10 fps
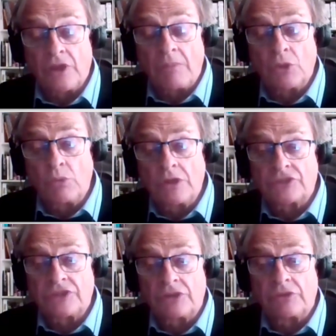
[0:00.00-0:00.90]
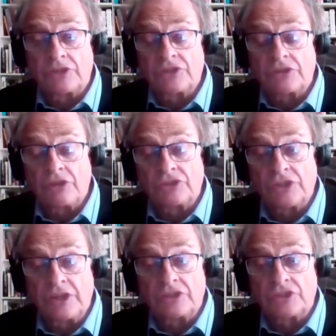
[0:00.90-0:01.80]
I mean, there were serious
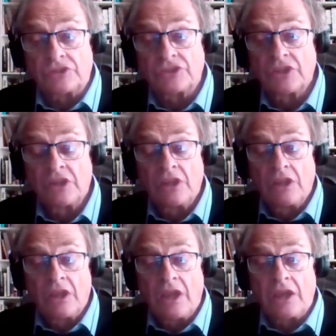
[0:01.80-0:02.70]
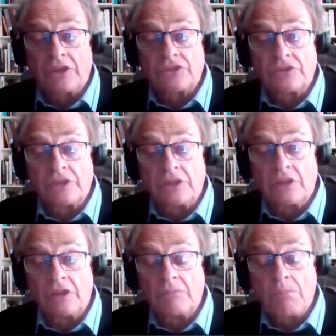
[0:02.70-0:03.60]
negotiations at
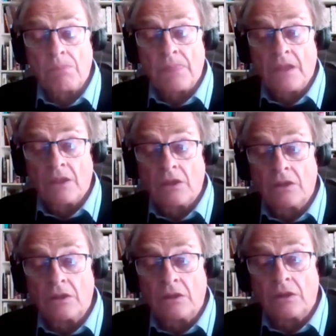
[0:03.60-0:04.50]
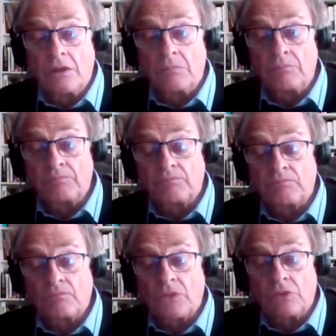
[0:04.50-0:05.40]
the
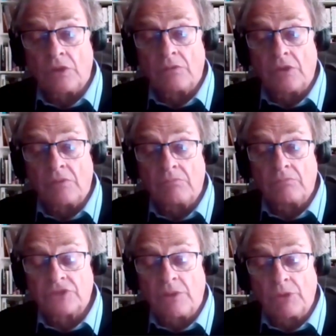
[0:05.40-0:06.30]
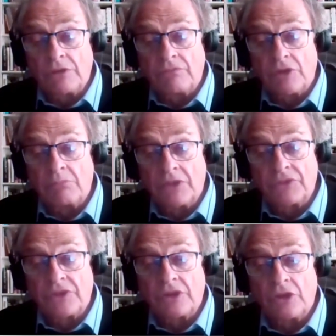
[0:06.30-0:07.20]
somewhat over a
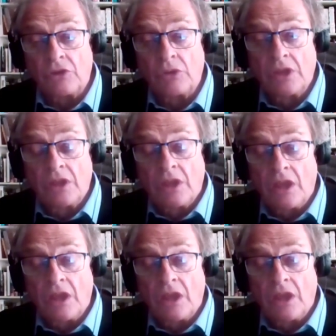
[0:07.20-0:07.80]
month ago